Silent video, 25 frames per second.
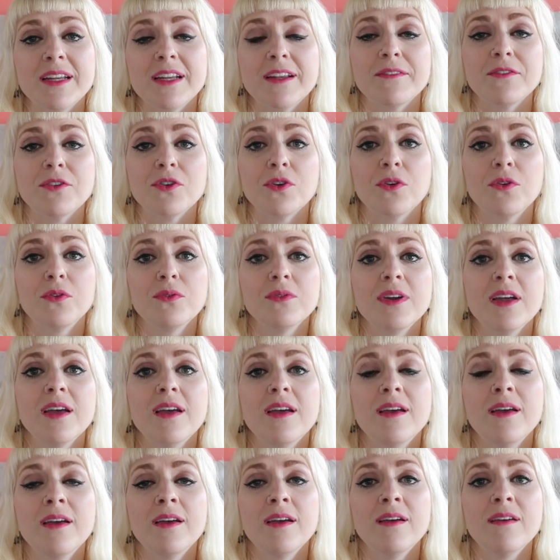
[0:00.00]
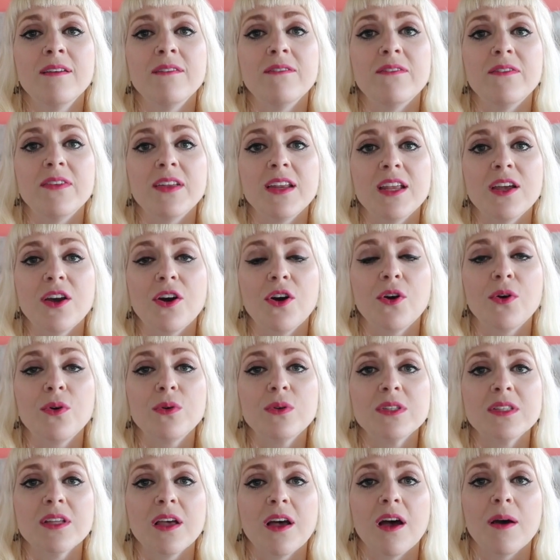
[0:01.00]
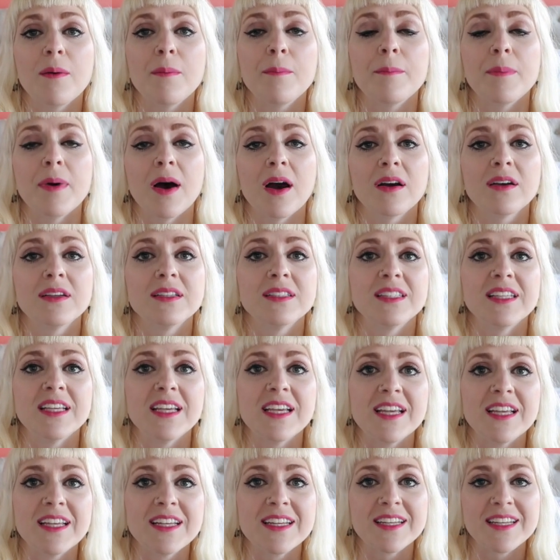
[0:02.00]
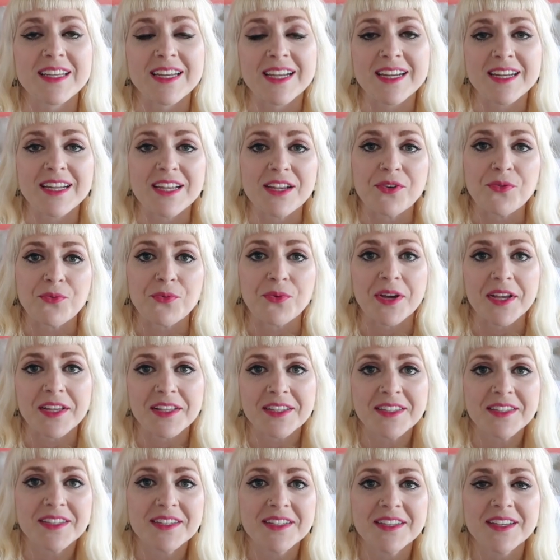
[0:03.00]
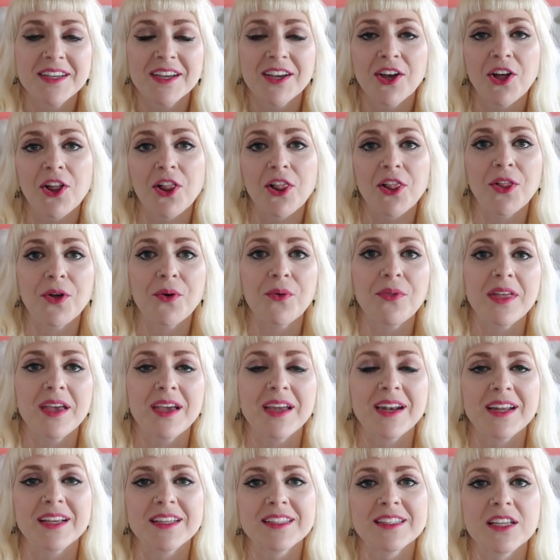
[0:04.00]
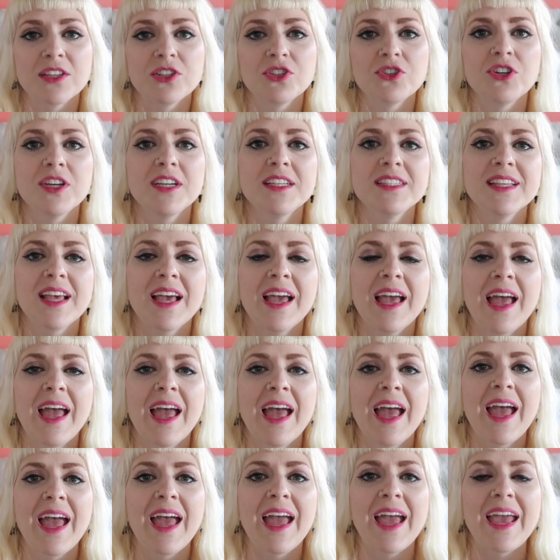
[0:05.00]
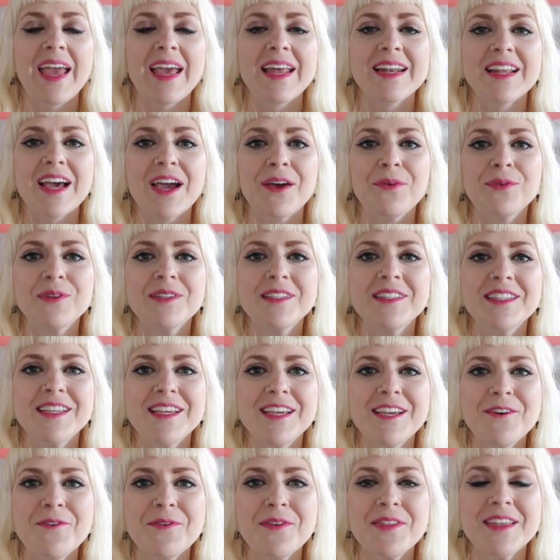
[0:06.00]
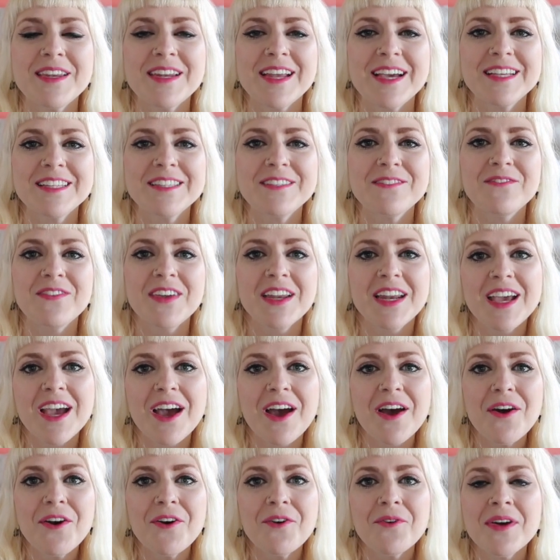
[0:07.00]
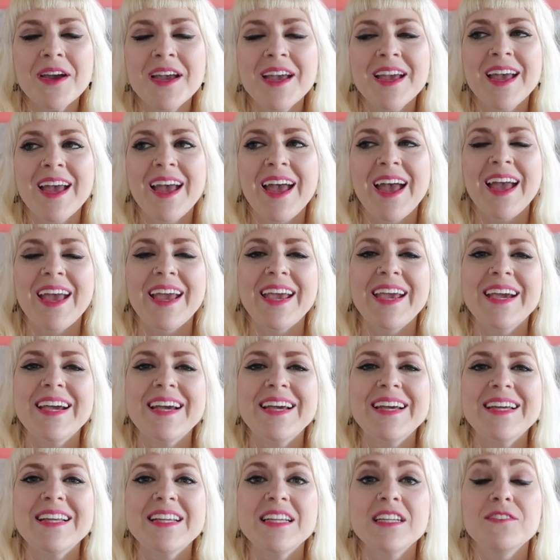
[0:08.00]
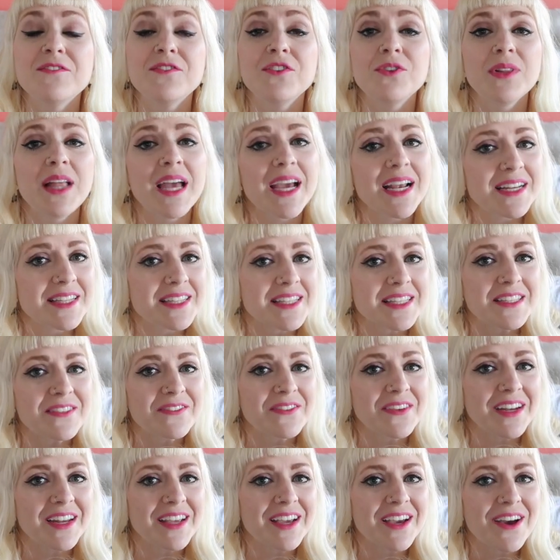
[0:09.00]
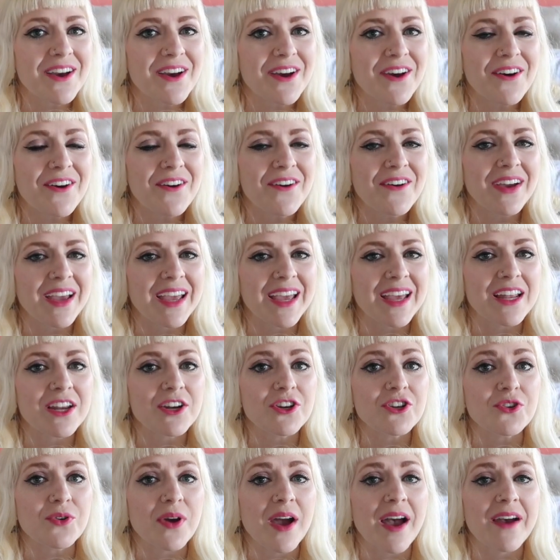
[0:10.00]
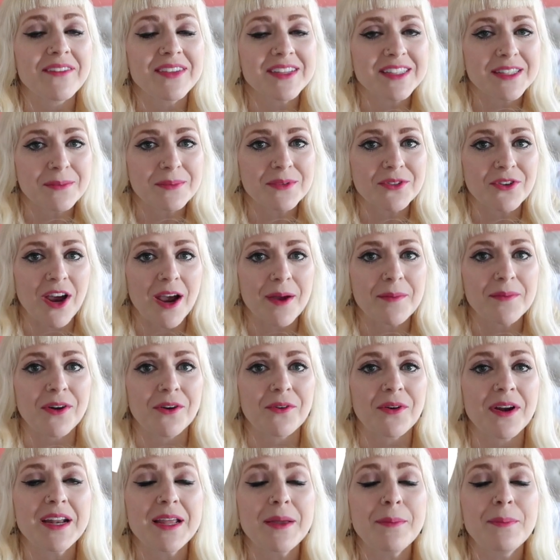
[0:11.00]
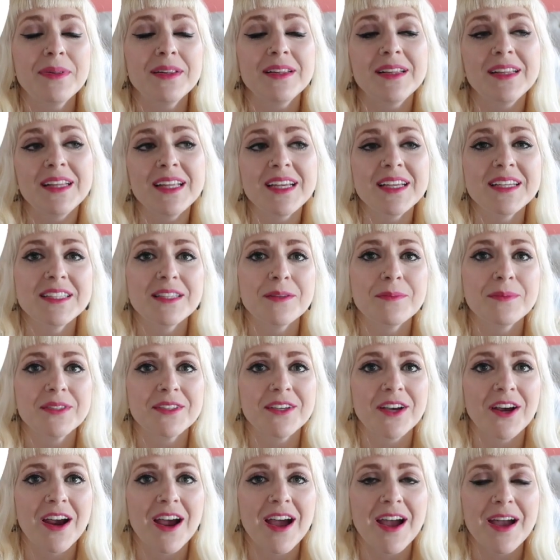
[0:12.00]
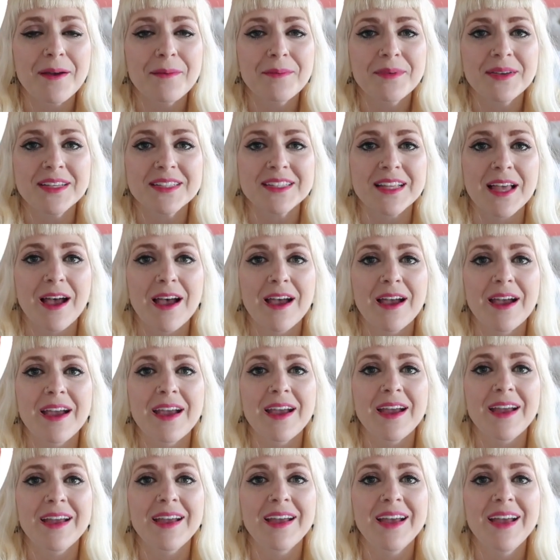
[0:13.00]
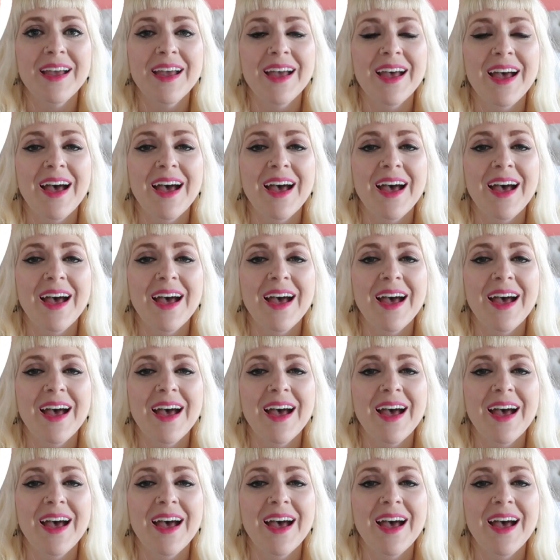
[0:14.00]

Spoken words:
any of your own videos unboxing Nadine West clothing and accessories. And I will see you in the next video. And if you liked this video and you haven't subscribed already, please subscribe, because I